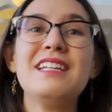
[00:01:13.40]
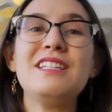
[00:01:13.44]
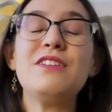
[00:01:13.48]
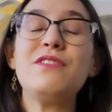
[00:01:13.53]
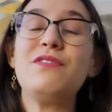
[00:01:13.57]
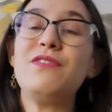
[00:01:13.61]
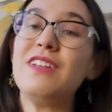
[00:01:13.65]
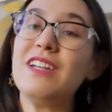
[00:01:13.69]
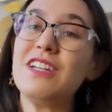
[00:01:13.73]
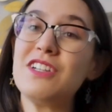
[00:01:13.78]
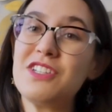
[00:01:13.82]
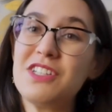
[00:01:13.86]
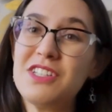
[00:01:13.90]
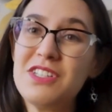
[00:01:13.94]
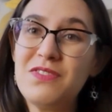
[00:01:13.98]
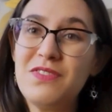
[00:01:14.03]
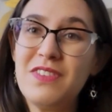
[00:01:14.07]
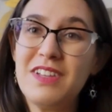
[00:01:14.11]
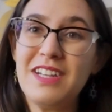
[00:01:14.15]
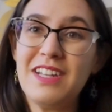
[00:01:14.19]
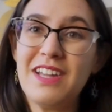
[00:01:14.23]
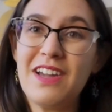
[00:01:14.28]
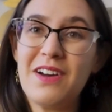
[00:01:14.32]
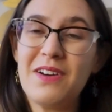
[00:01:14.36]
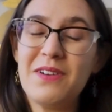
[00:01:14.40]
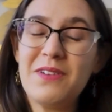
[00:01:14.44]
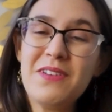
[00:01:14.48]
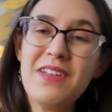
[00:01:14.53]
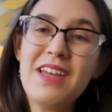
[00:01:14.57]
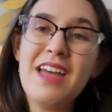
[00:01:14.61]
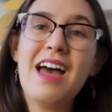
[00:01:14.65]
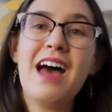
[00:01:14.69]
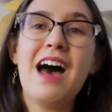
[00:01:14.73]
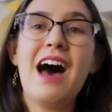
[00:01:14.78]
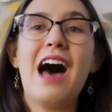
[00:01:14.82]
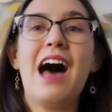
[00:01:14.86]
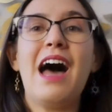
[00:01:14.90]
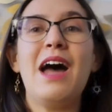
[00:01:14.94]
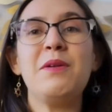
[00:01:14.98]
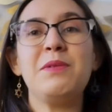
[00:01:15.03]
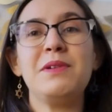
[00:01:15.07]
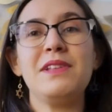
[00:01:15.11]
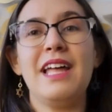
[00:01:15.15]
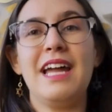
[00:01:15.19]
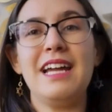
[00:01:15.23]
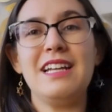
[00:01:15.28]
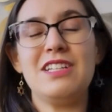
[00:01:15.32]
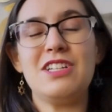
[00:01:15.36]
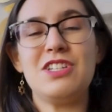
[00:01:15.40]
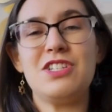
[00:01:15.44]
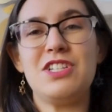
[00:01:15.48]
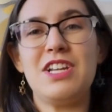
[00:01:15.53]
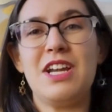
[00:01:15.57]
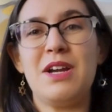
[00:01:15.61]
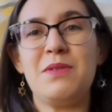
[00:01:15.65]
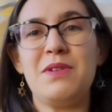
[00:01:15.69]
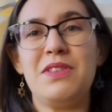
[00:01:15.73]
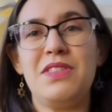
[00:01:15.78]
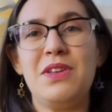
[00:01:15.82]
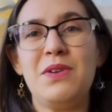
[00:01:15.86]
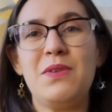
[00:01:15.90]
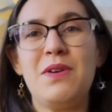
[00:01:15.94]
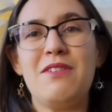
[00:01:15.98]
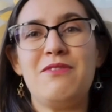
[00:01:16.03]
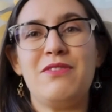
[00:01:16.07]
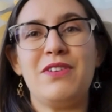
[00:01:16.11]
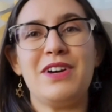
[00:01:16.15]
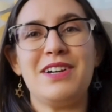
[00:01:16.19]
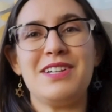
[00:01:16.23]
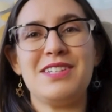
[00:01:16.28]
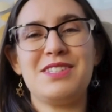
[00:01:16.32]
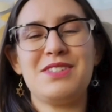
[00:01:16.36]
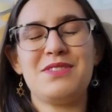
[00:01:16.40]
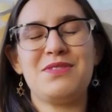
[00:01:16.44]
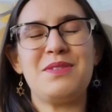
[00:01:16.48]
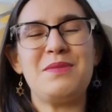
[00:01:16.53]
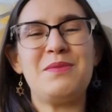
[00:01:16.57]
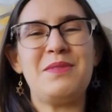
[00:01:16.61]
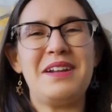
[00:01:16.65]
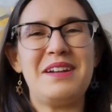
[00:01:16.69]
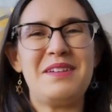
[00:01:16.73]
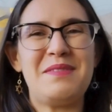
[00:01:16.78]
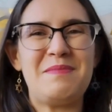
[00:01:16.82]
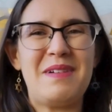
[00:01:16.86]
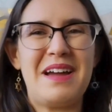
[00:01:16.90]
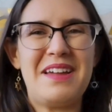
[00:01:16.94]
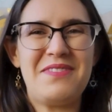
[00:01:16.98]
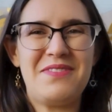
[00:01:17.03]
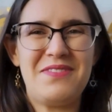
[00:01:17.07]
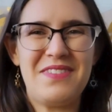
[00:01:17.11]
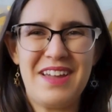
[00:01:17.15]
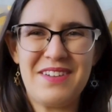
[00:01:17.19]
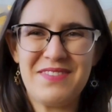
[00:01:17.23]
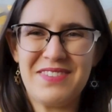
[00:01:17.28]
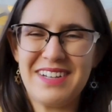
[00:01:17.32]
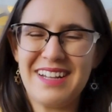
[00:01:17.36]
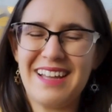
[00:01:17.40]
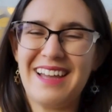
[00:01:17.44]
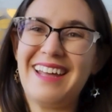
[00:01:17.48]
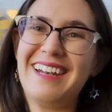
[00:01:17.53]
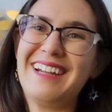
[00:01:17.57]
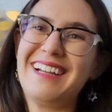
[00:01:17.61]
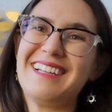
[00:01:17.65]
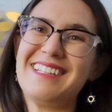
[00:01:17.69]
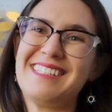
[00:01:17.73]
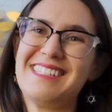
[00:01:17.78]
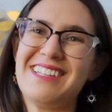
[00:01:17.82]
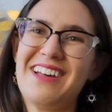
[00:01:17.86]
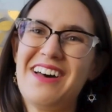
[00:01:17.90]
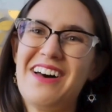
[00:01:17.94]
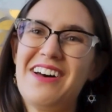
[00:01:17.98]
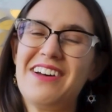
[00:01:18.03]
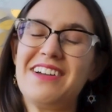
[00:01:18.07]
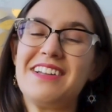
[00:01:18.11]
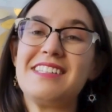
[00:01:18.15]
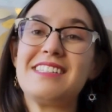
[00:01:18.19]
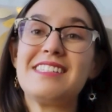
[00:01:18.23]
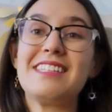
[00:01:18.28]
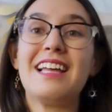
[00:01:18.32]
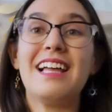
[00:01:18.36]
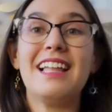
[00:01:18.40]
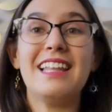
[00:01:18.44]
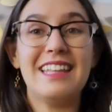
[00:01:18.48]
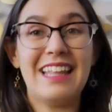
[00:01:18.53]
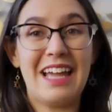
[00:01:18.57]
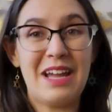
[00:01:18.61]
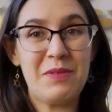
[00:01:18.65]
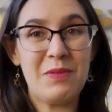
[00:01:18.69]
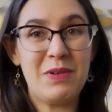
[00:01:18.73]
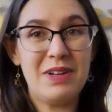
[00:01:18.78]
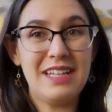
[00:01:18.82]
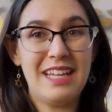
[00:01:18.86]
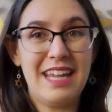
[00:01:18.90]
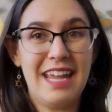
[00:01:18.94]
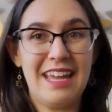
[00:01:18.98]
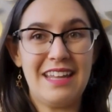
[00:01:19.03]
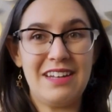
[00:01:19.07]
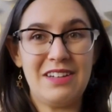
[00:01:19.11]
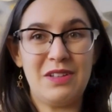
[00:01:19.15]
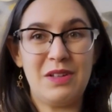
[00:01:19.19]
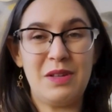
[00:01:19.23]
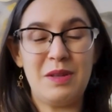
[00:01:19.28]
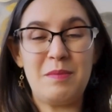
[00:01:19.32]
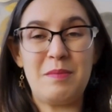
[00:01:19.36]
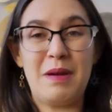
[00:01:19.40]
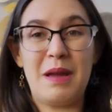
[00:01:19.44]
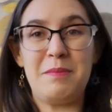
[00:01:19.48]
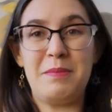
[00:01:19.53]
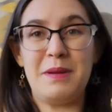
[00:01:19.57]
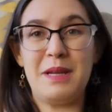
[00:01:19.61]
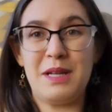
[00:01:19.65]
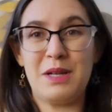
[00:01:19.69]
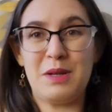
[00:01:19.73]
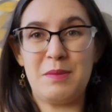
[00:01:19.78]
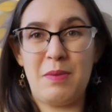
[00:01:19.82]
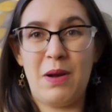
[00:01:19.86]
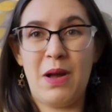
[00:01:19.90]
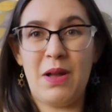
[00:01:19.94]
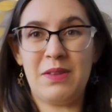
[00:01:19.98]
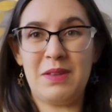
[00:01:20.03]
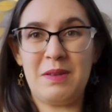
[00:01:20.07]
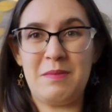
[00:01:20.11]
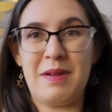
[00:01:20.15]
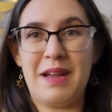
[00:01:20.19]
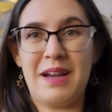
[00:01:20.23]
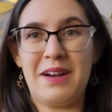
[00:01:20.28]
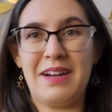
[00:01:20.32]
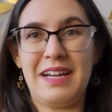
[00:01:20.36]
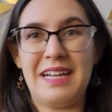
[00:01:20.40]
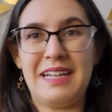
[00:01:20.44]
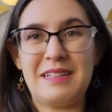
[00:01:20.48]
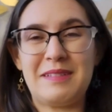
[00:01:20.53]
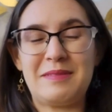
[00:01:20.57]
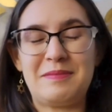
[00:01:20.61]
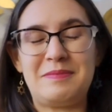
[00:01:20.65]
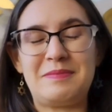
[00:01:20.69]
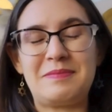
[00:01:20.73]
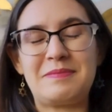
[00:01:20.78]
To finish this video, I would like to share with you a verse from one of my favorite Hanukkah songs, "Light One Candle" by Peter, Paul, and Mary.